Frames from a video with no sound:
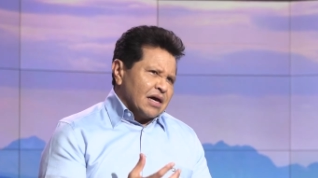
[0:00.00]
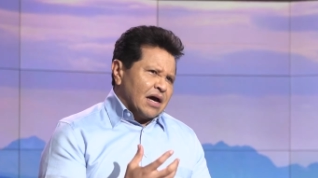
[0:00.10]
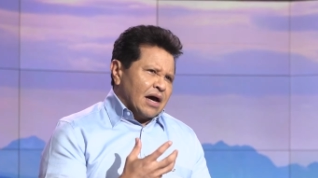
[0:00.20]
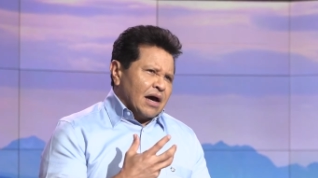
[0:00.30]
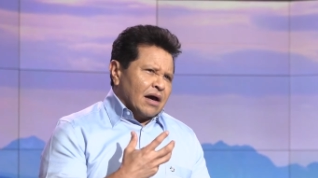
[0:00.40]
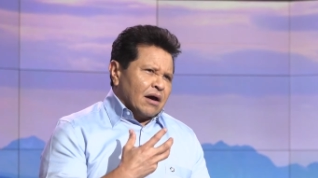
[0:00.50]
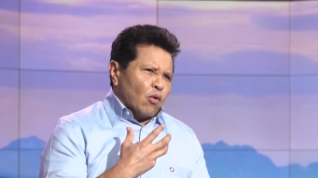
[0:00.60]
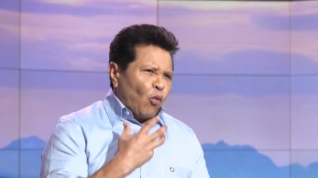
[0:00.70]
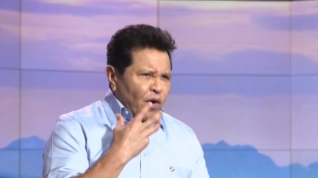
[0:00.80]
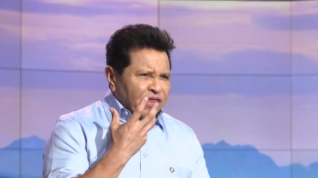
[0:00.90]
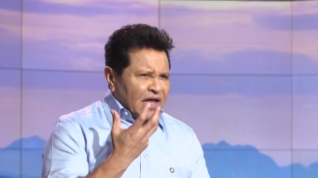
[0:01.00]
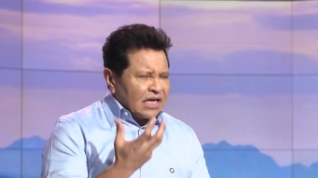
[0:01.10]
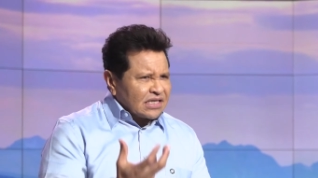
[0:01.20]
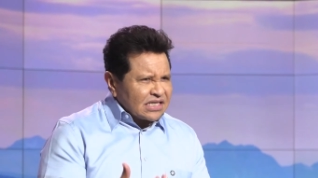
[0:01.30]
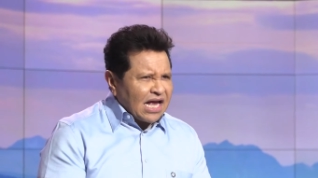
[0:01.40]
uh, with
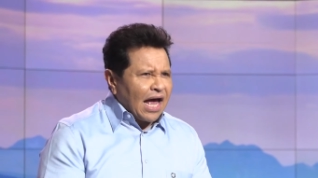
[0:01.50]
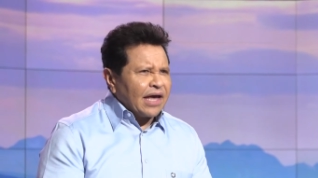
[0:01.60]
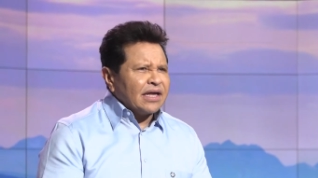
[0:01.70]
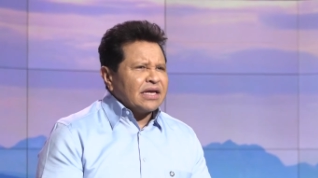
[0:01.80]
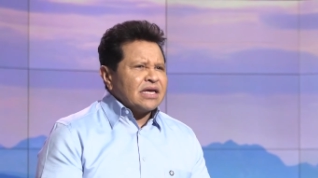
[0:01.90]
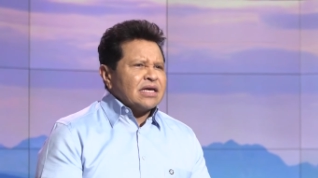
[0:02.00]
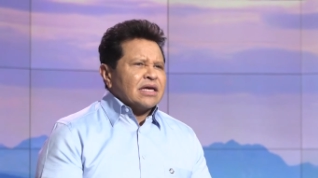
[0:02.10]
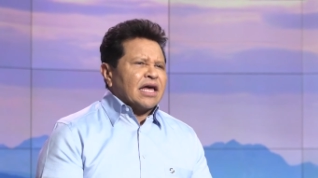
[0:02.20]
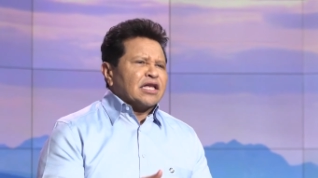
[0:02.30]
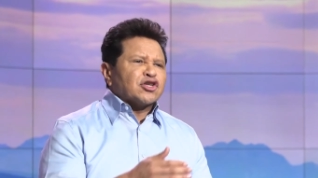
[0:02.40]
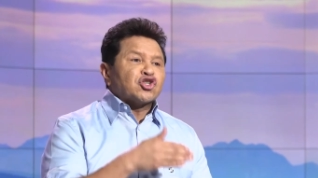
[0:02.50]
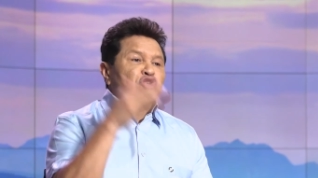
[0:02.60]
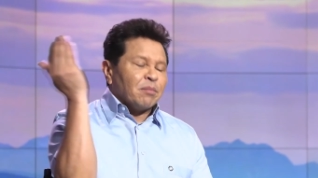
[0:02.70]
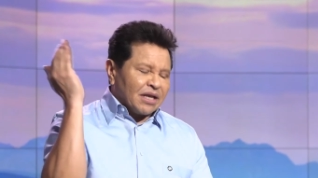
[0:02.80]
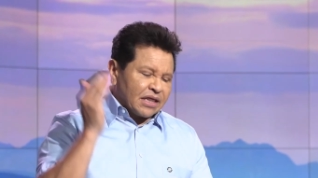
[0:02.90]
anxiety, and
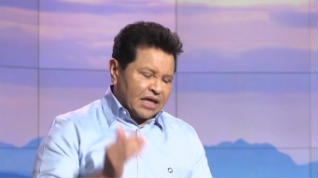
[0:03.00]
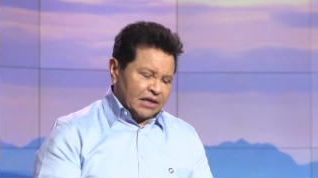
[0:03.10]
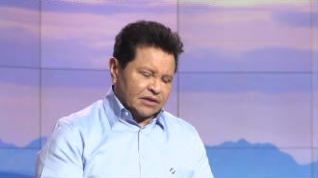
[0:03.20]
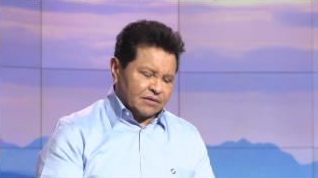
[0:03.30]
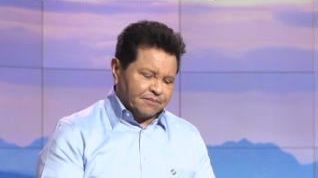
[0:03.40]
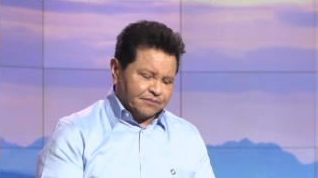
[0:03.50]
so many things.